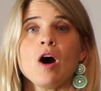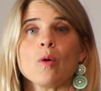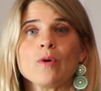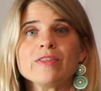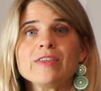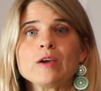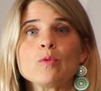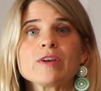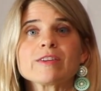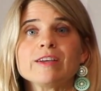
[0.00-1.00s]
one thing
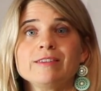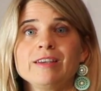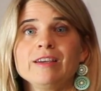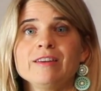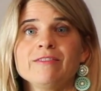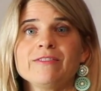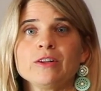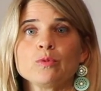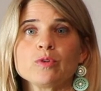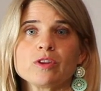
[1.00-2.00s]
was a tin
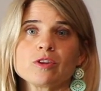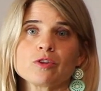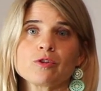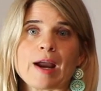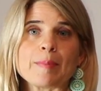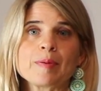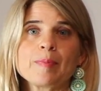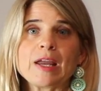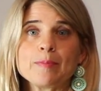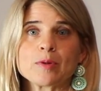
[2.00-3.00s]
filled with scrap
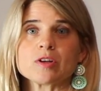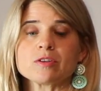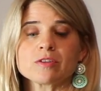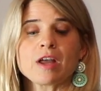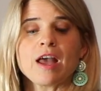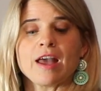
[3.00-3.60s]
papers.